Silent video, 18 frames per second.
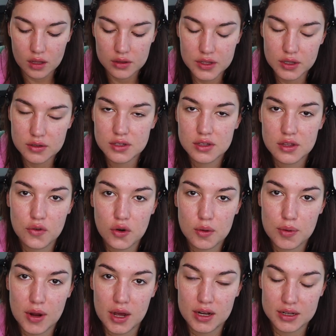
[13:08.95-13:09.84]
Those are the
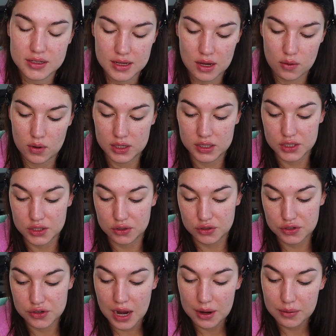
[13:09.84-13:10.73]
four products I wanted to
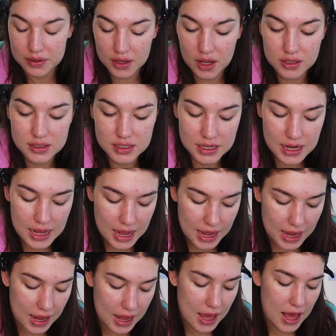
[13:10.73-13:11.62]
try with y'all
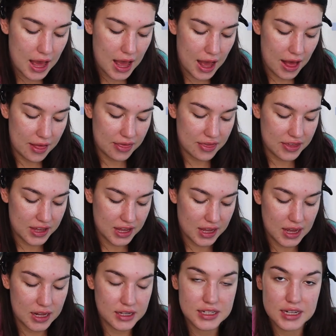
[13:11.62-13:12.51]
today.
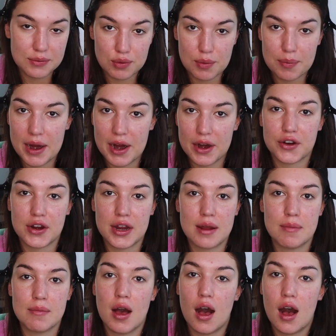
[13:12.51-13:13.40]
The Deep Repair
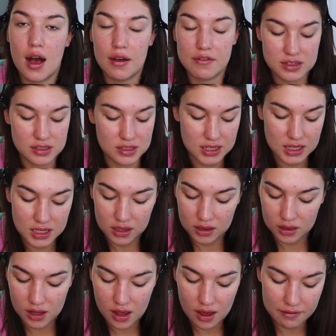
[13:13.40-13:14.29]
Cream, obviously
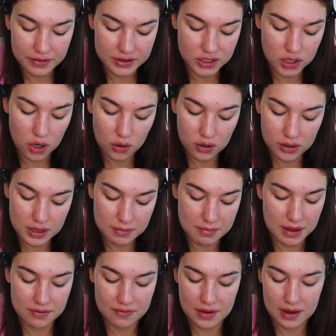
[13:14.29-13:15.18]
love, totally
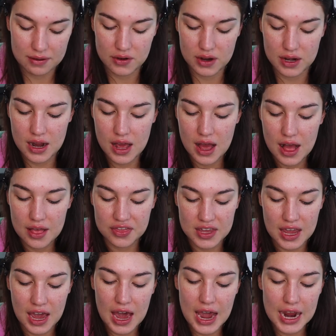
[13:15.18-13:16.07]
my favorite.
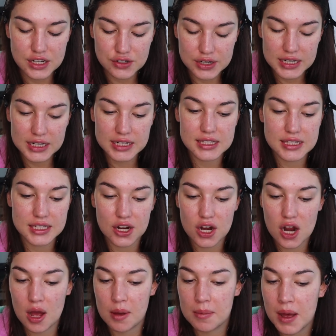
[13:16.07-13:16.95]
The Hydrating
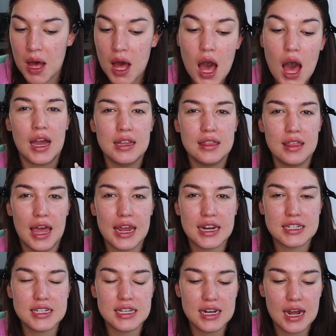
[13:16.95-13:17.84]
Serum, I
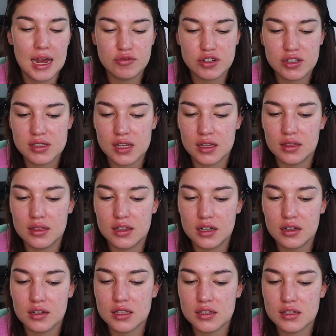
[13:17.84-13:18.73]
liked it. I'm just a
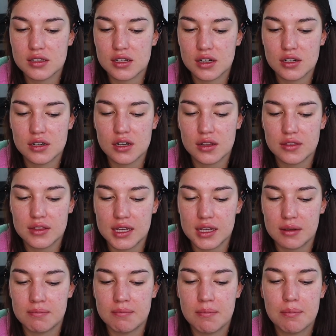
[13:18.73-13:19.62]
little concerned on
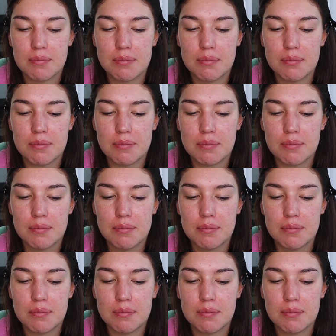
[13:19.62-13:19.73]
the